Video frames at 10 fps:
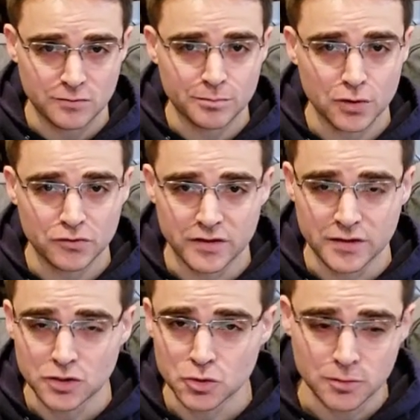built
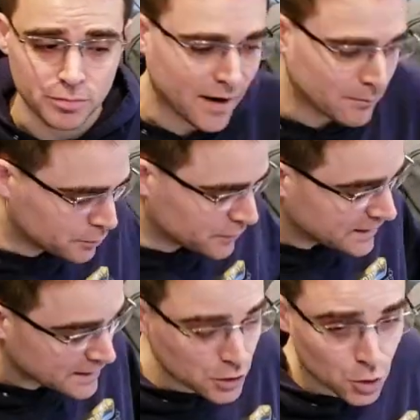in. You could probably
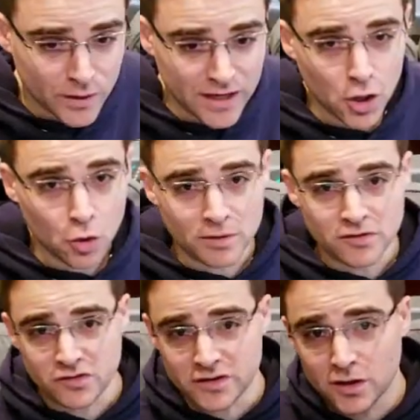hear when it
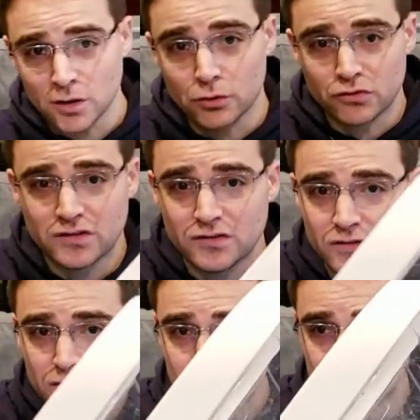opens and
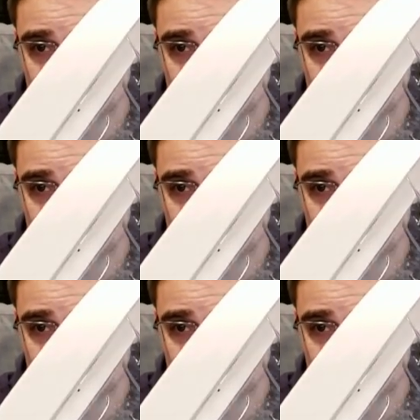closes